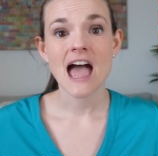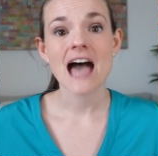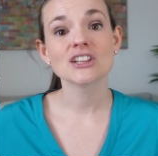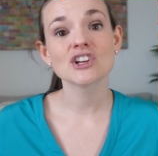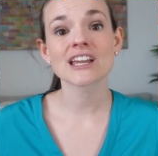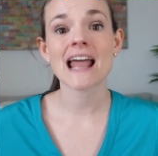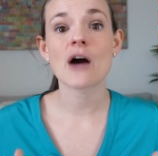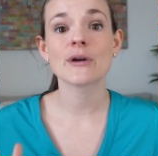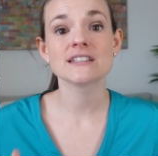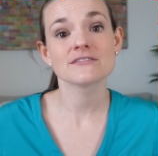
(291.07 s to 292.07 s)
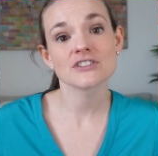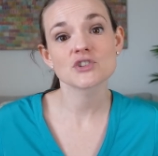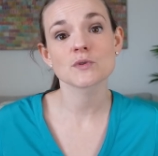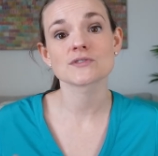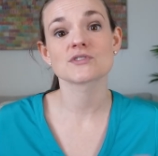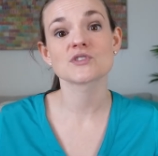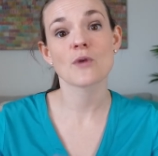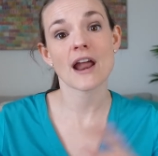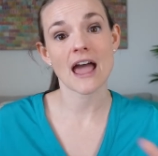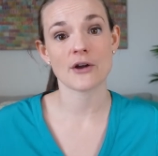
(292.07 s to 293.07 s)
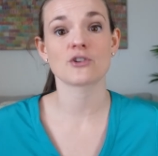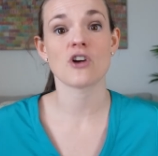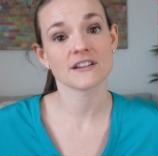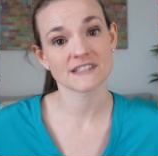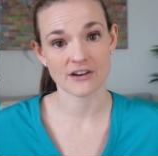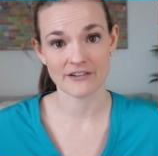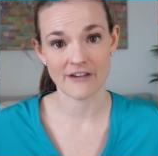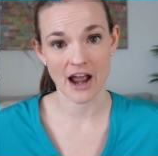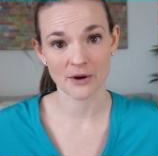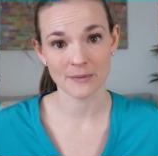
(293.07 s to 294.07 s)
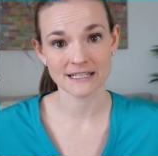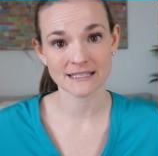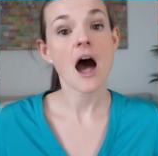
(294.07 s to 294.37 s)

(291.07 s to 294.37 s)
and look at how individuals are spread out across their environment.